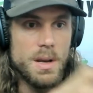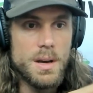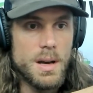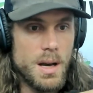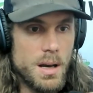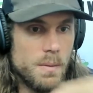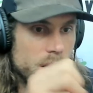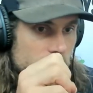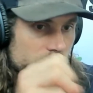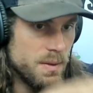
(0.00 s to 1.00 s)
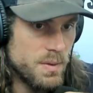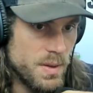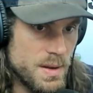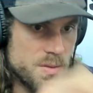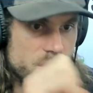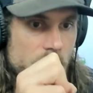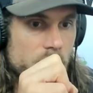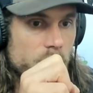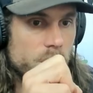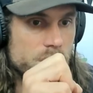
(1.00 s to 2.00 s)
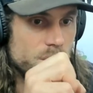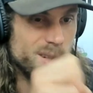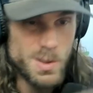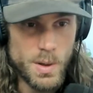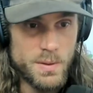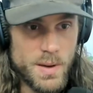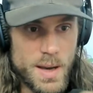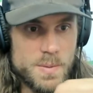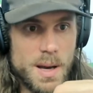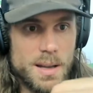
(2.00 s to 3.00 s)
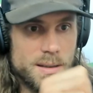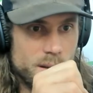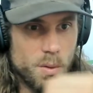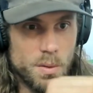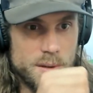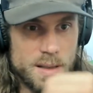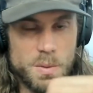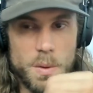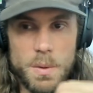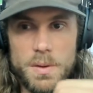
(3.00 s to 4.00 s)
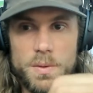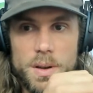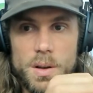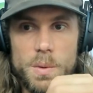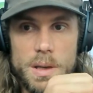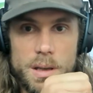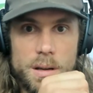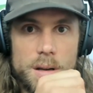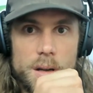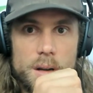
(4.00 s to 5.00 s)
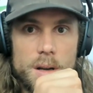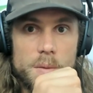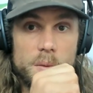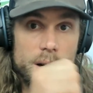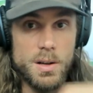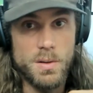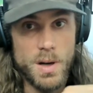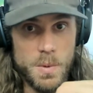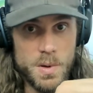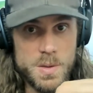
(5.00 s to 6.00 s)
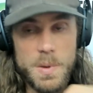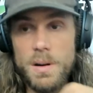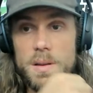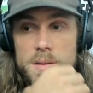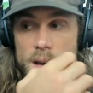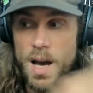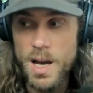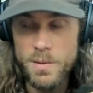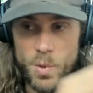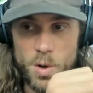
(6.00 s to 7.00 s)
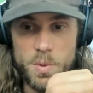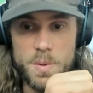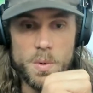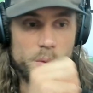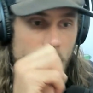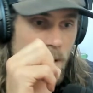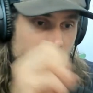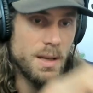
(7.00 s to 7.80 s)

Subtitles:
And I believe for this round, we're doing 25 spots. That's where we feel we can provide an incredible experience, onboard people well, and give